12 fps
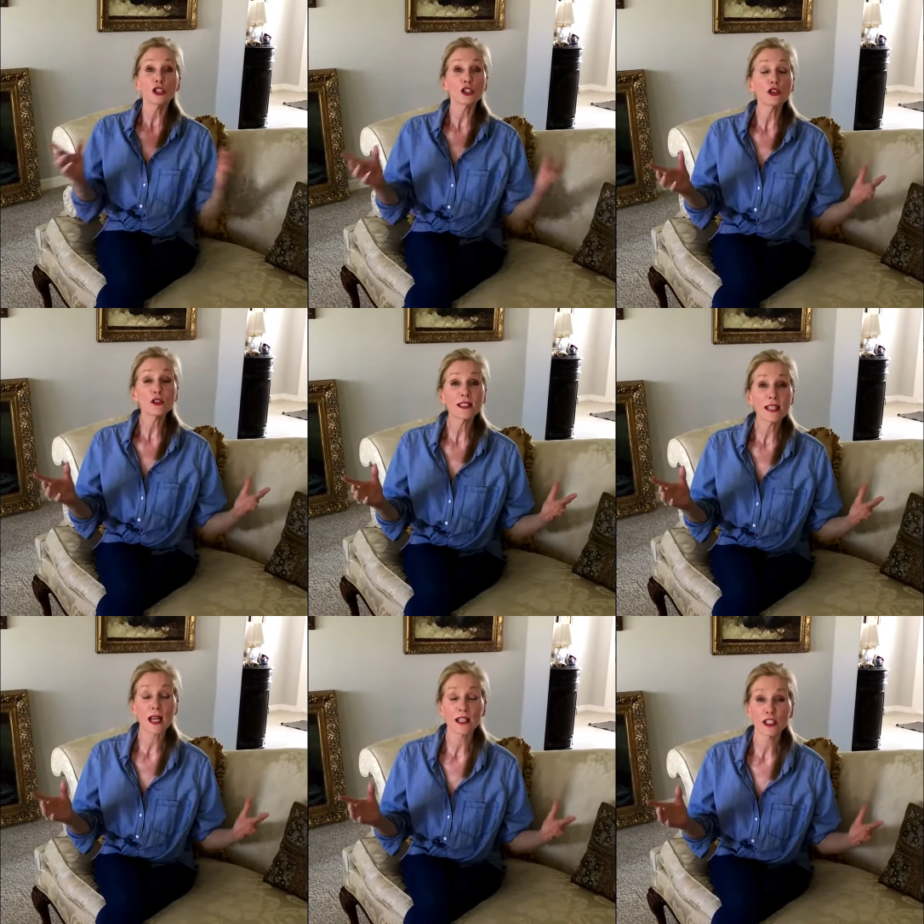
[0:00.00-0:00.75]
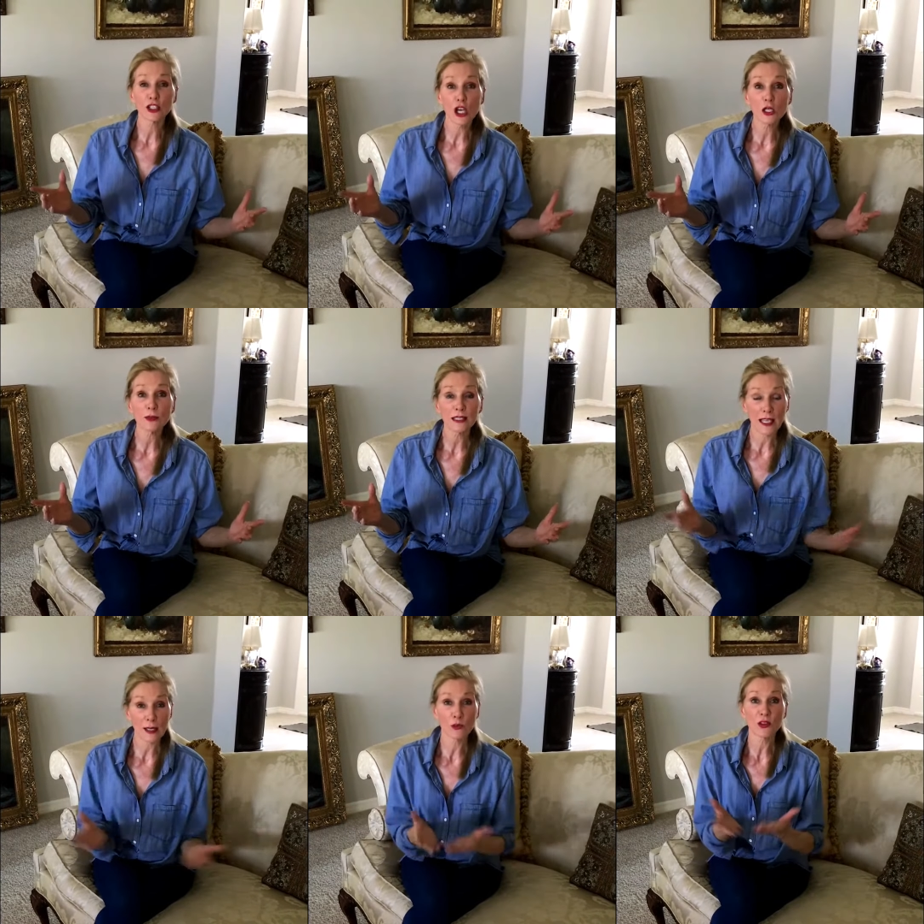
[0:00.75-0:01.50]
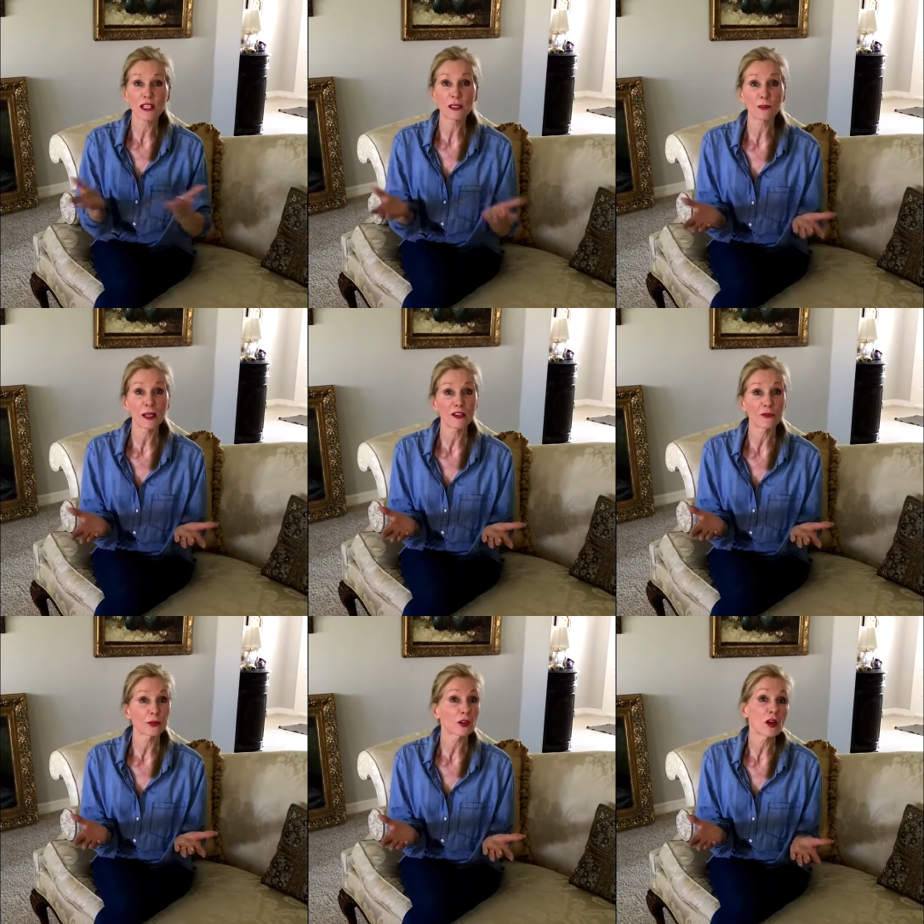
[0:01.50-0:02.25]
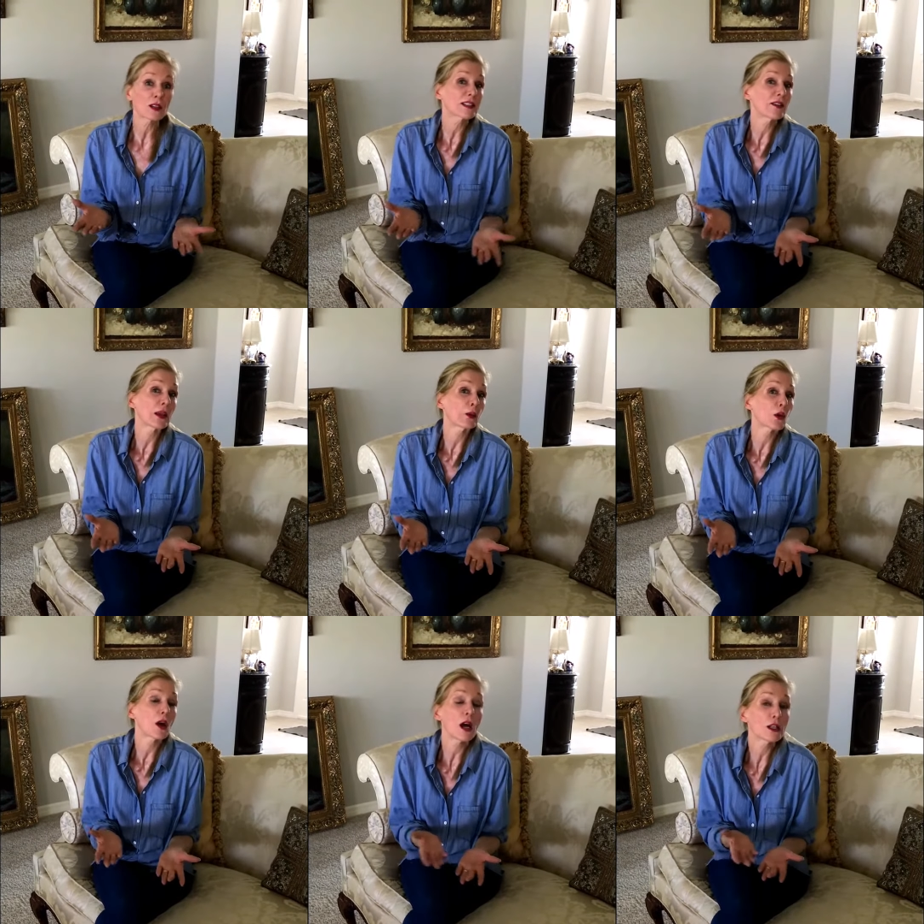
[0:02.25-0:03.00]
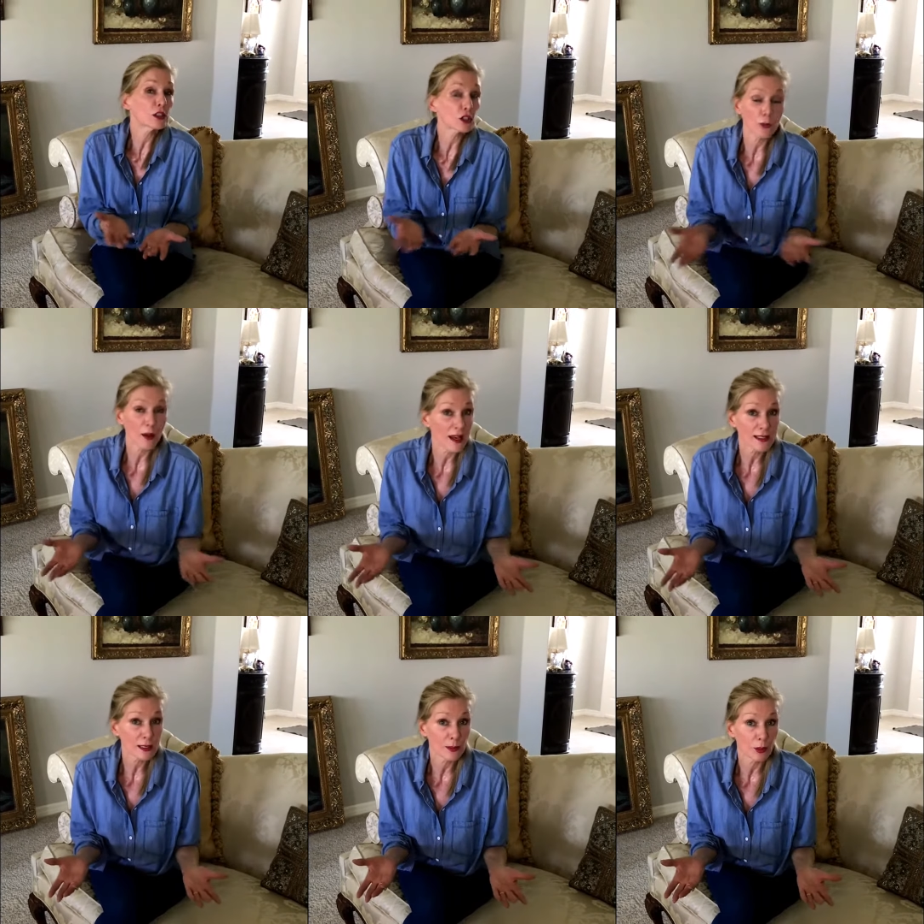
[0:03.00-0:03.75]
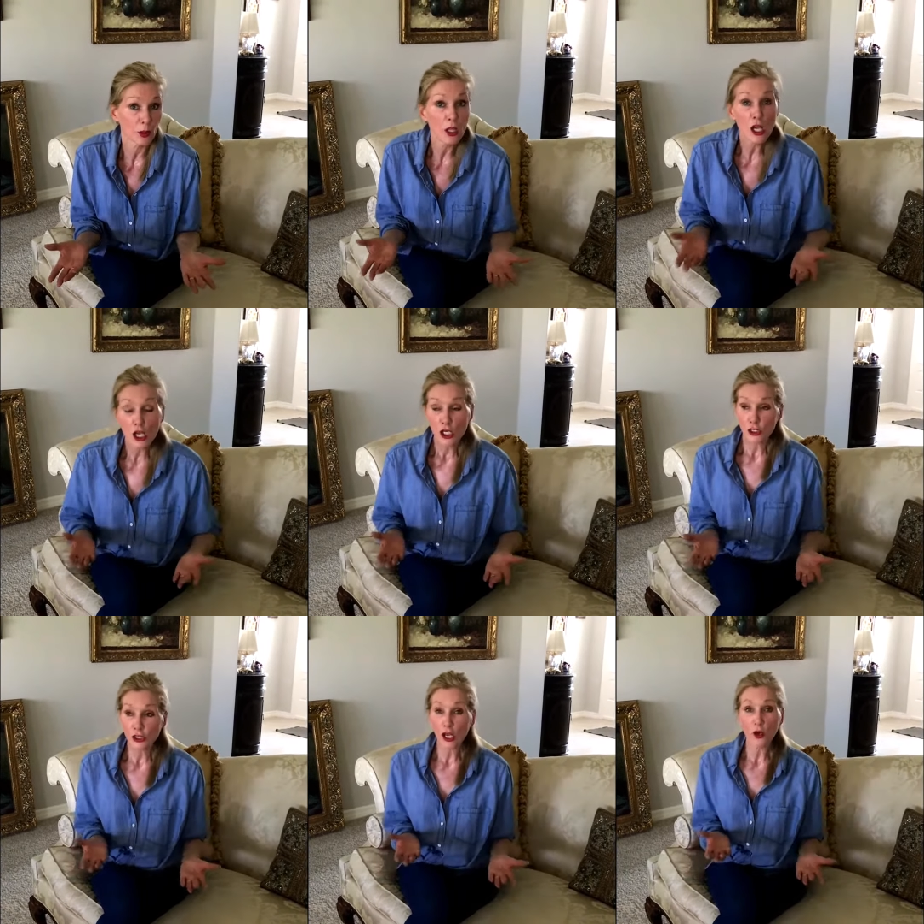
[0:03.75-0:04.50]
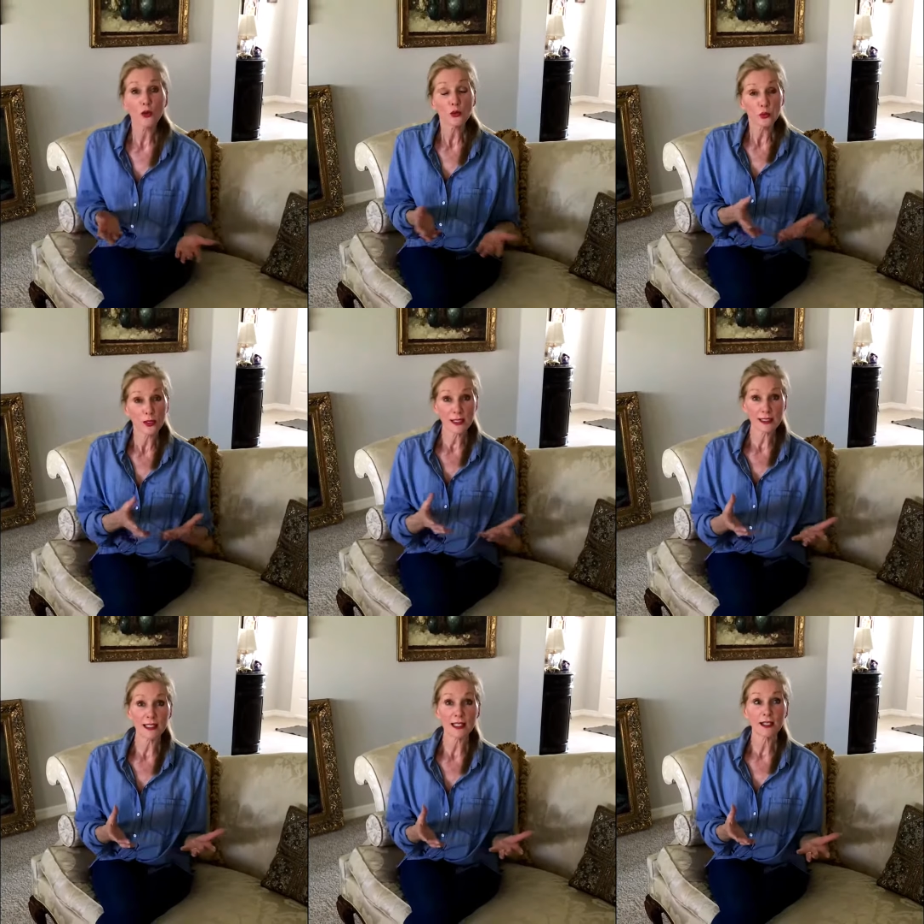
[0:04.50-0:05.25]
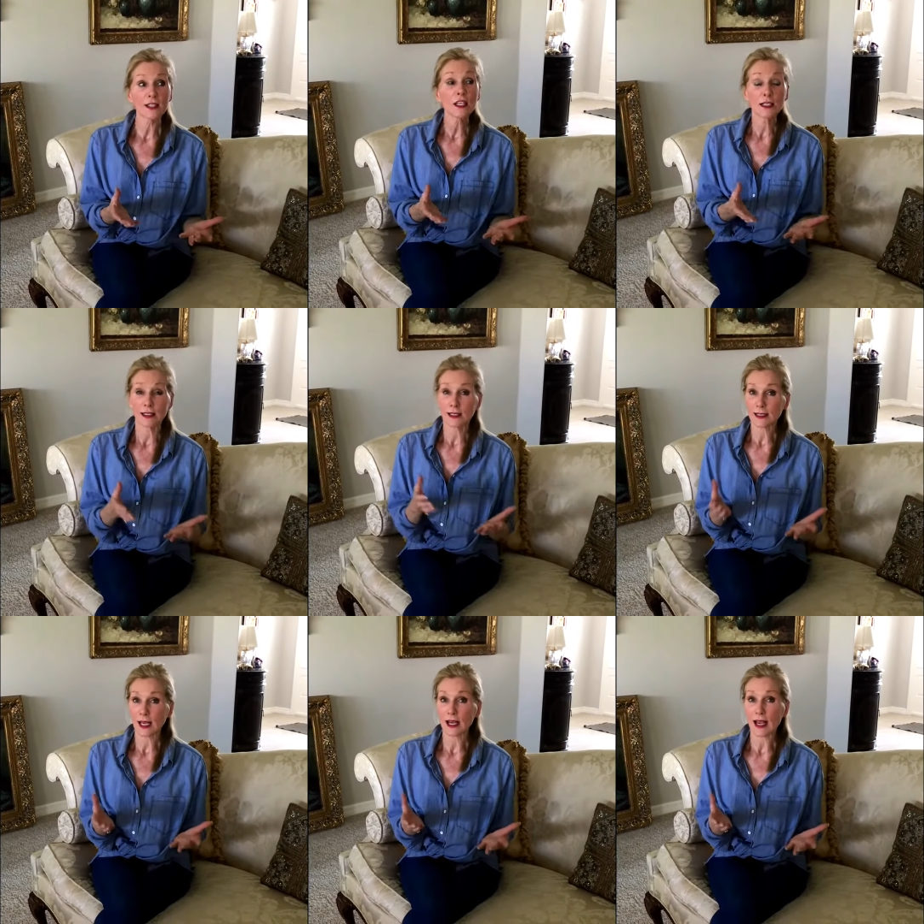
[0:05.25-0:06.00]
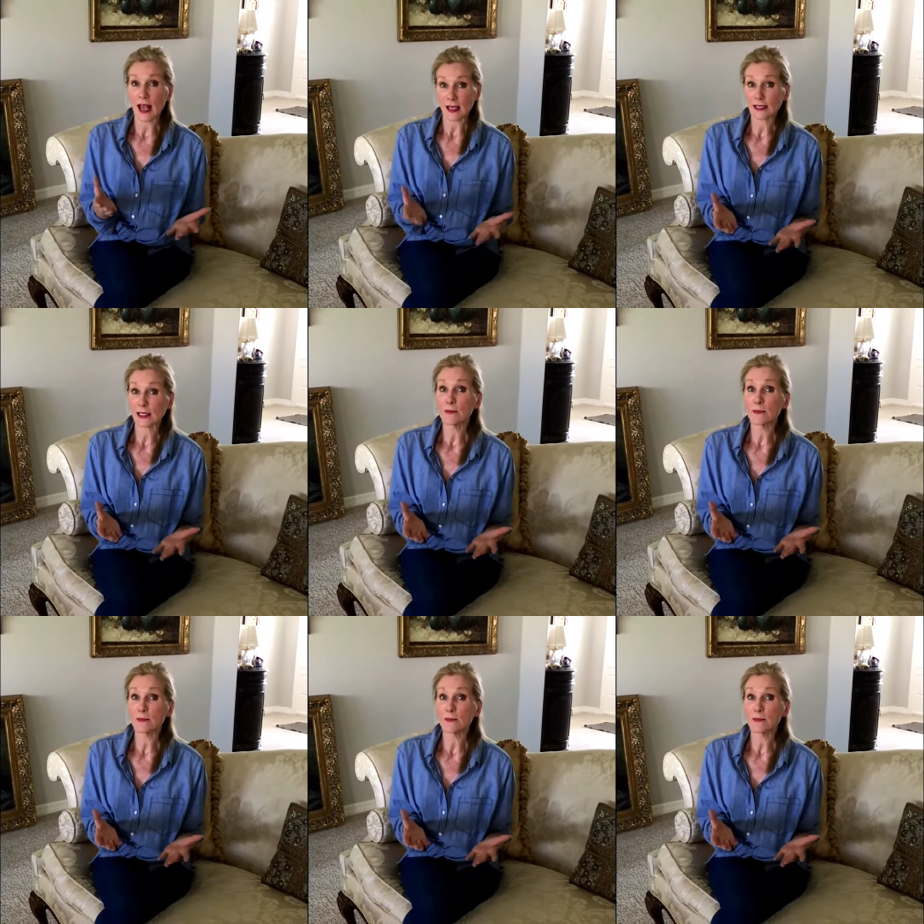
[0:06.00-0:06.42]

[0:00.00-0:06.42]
Turns out a gentleman came with his plate of pecans and they were unsurpassable. So Riesian asked